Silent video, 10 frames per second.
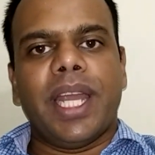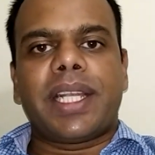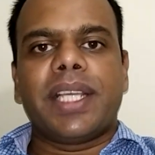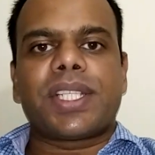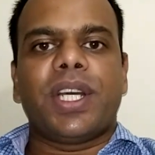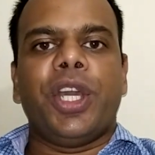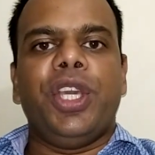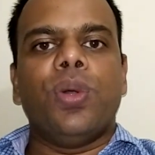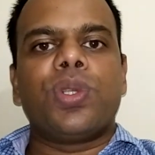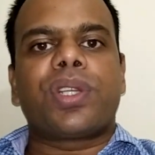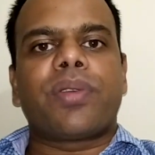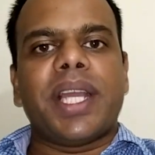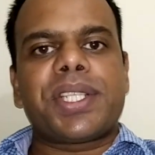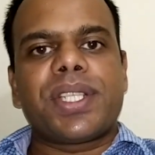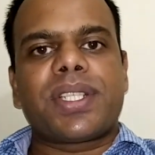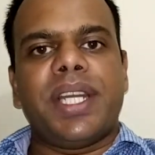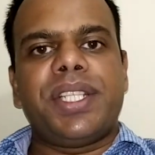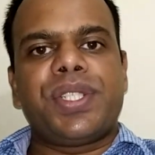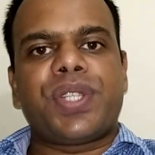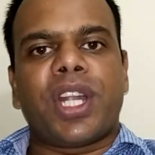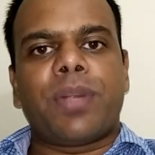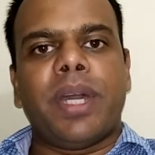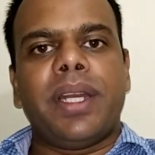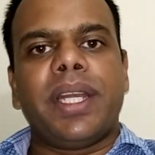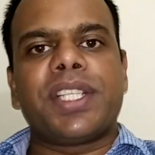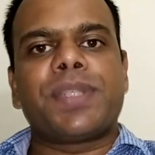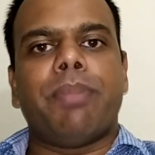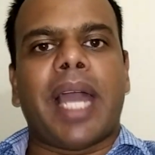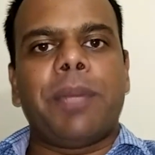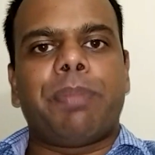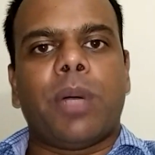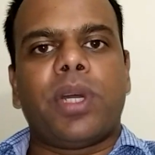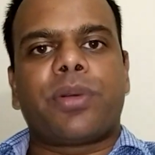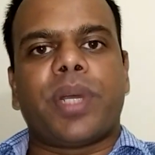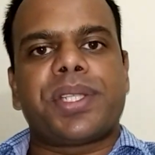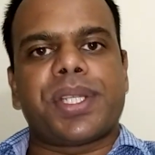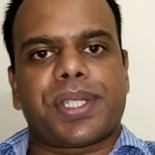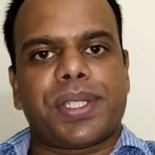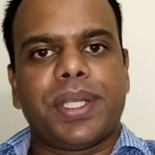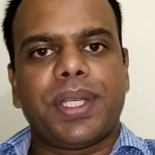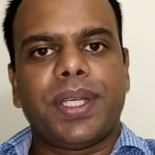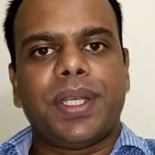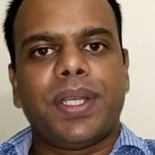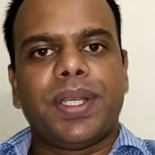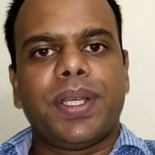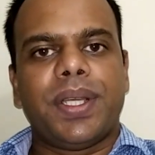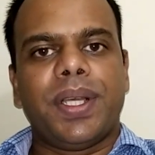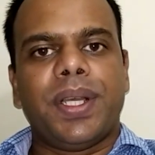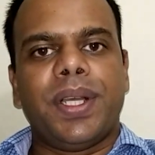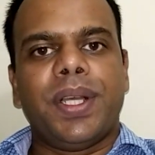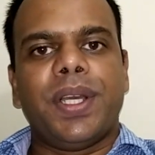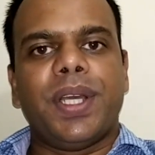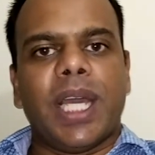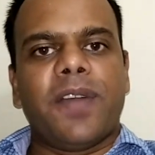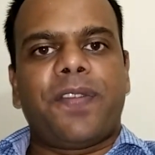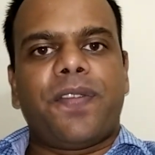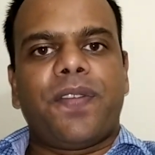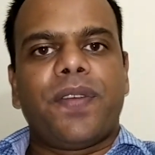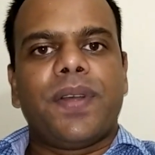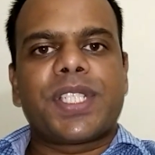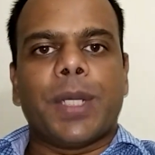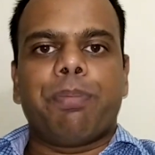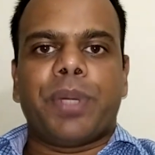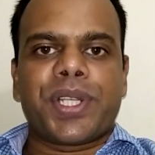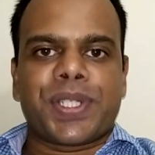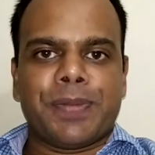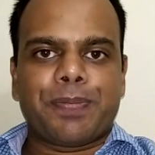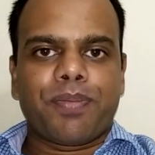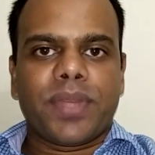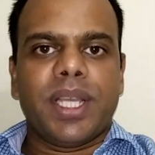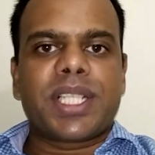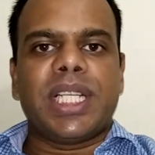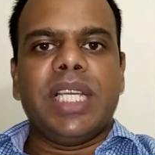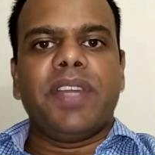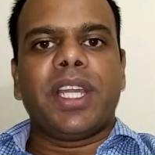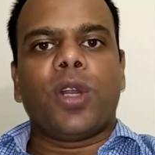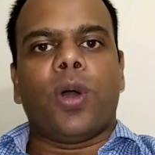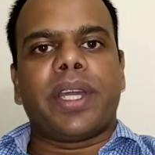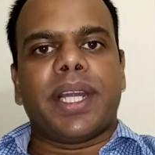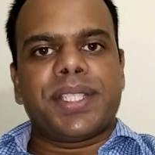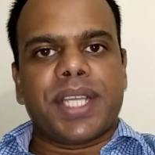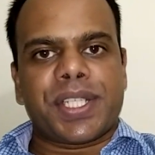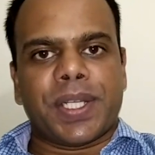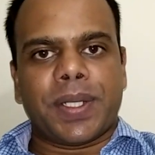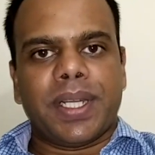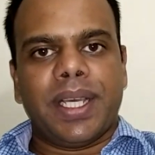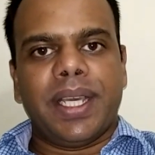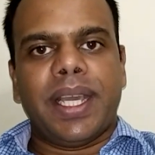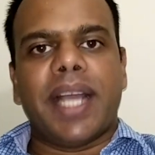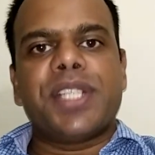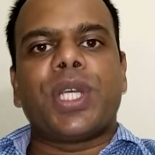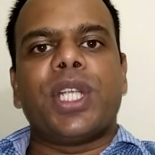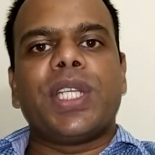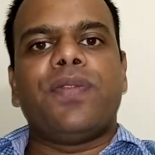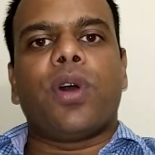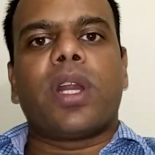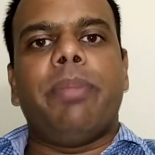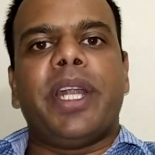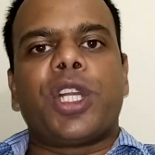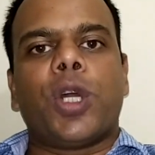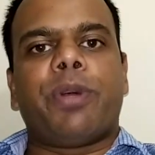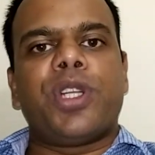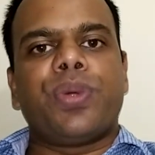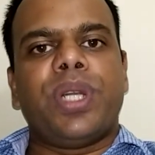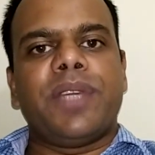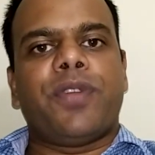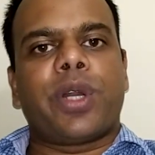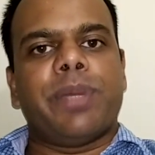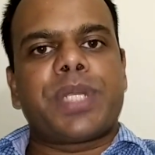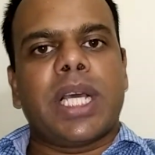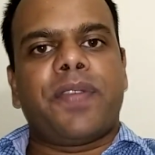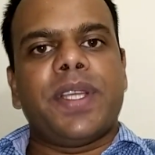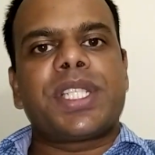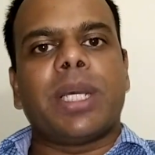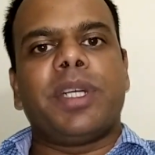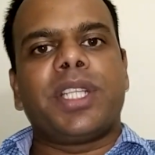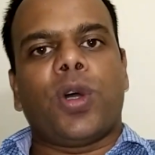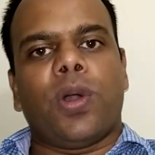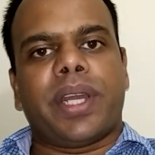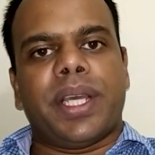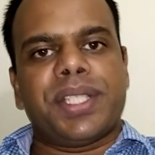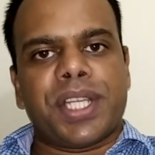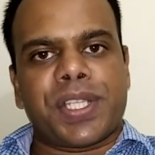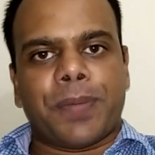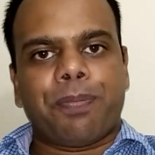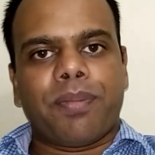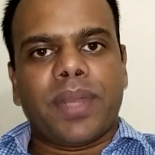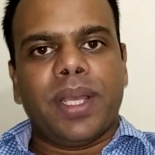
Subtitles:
it is a huge crisis, ladies and gentlemen. It is manpower crisis. If some person is leaving an organization and searching for a better opportunity for himself in some other organization,